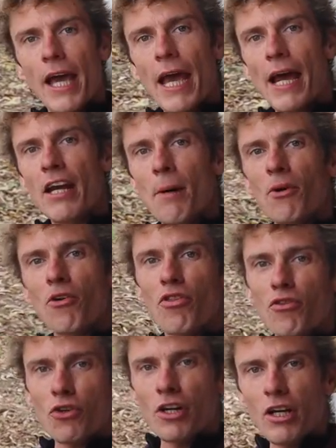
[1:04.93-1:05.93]
And number
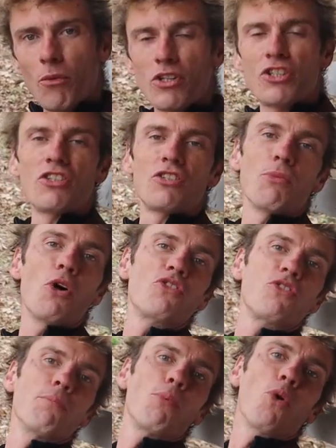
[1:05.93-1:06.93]
three, which is the
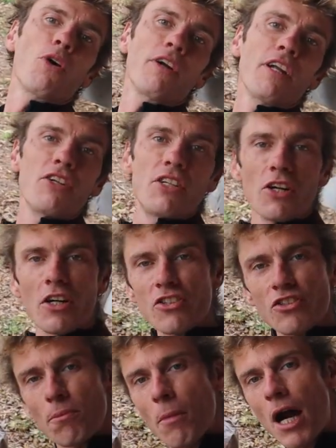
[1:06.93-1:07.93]
most important and
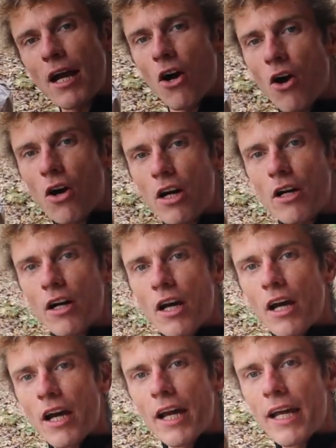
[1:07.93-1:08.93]
dearest to my heart,
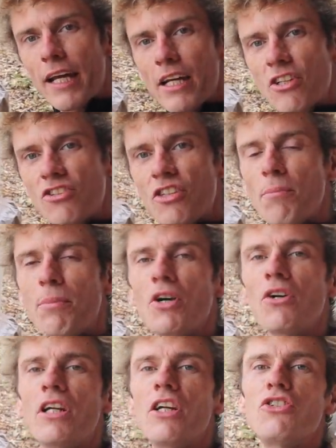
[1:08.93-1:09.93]
is the
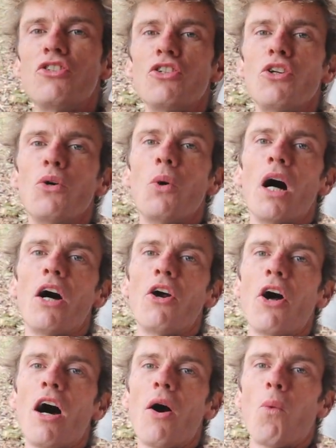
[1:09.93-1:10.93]
ability to
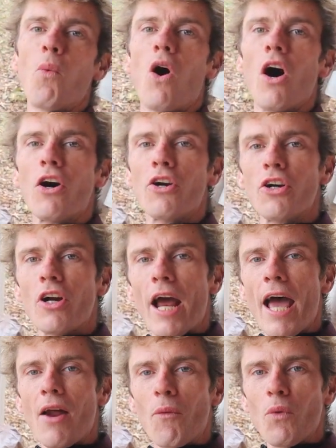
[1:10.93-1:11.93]
water
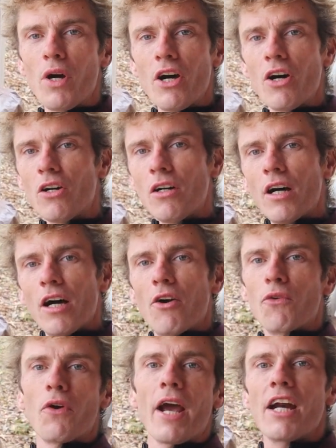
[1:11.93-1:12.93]
at will
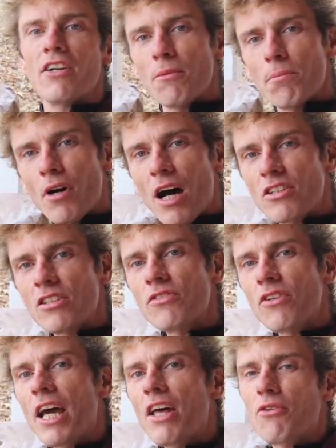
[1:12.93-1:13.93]
random plots of
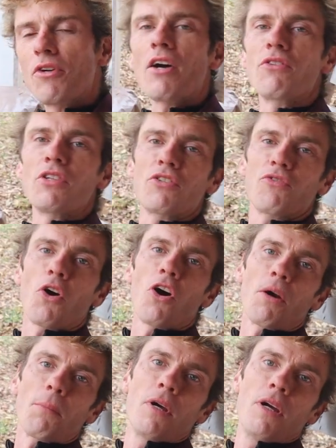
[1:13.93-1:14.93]
land throughout this
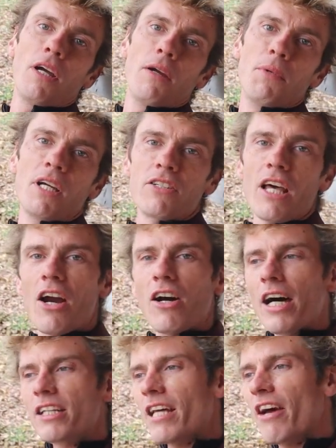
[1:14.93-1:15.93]
farm. Because I don't
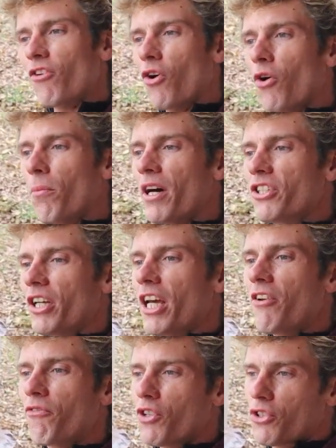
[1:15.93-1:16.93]
like to have a whole bunch of
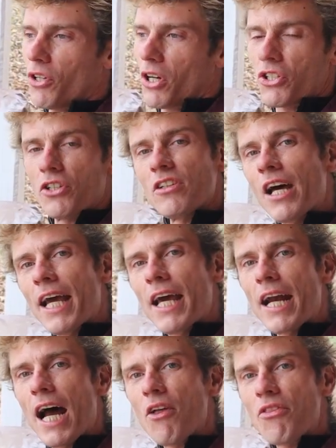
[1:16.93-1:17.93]
infrastructure
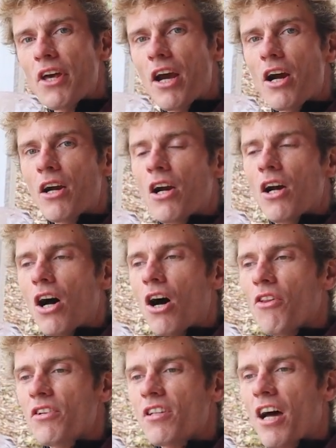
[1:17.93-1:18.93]
laying out there all
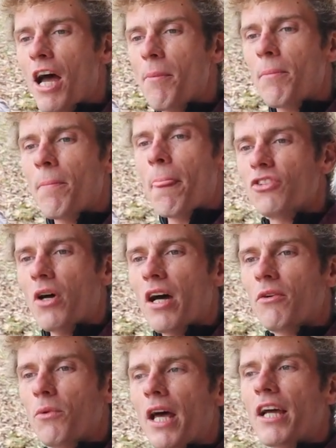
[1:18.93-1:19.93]
the time. So I
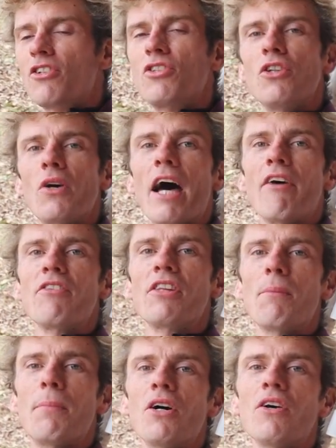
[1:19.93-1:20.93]
would like to have the
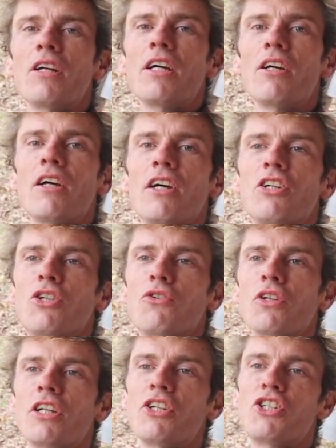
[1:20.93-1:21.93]
ability to
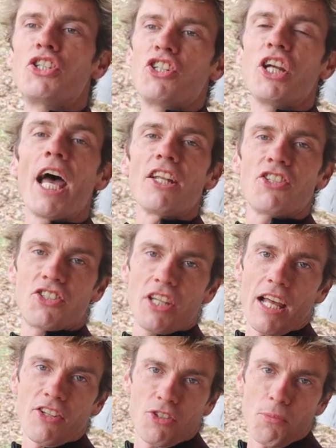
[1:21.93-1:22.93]
really jet
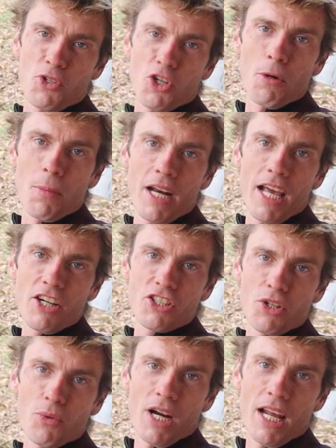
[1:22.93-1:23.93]
set some
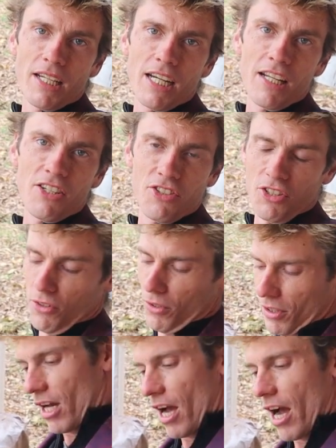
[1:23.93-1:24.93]
germination when I need it to.
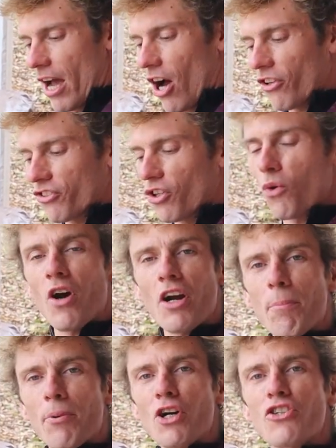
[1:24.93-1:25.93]
I also want
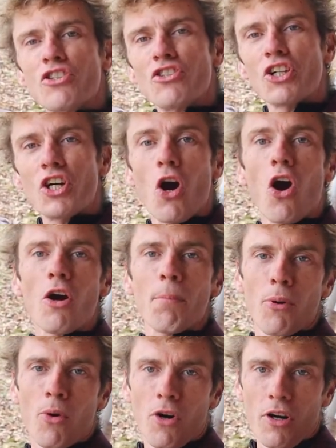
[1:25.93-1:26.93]
to purchase a
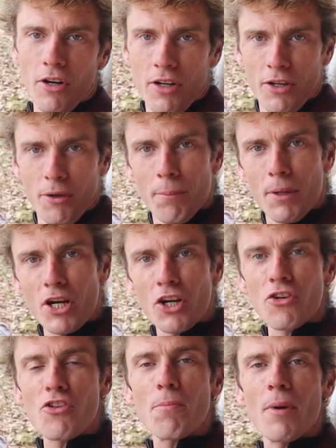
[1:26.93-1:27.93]
carport.
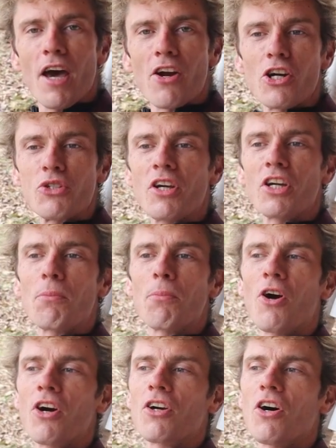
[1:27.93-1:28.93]
Bigger the better, so I could
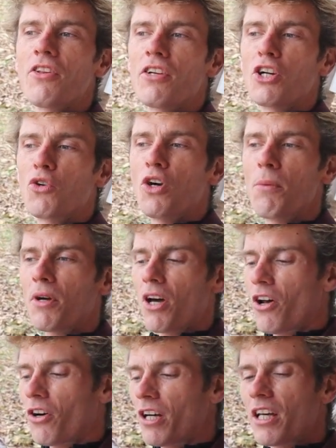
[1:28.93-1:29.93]
park all the equipment
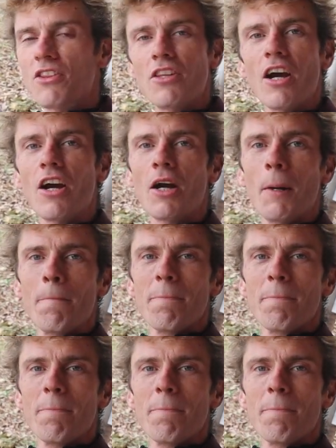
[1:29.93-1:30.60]
underneath there.